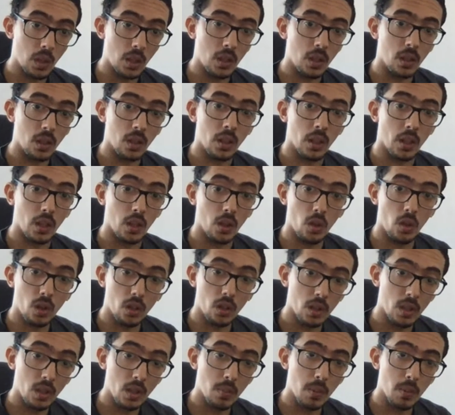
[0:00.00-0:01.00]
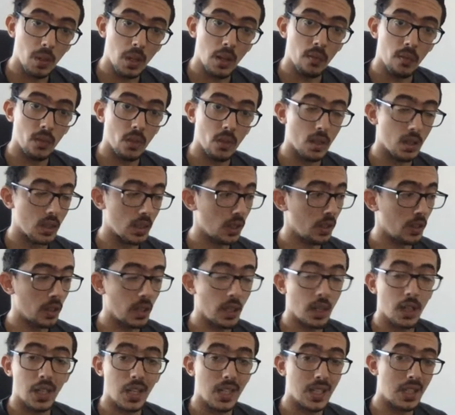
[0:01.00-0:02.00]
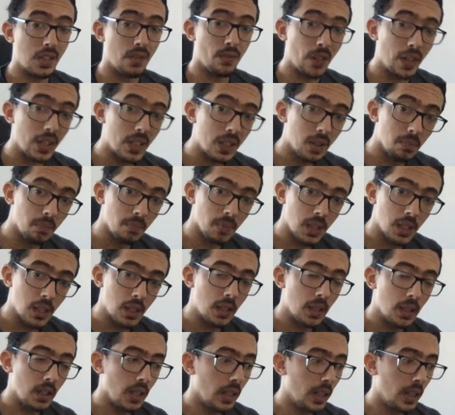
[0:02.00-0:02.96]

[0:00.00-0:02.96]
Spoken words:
Okay, they learn these behaviors and they classify them.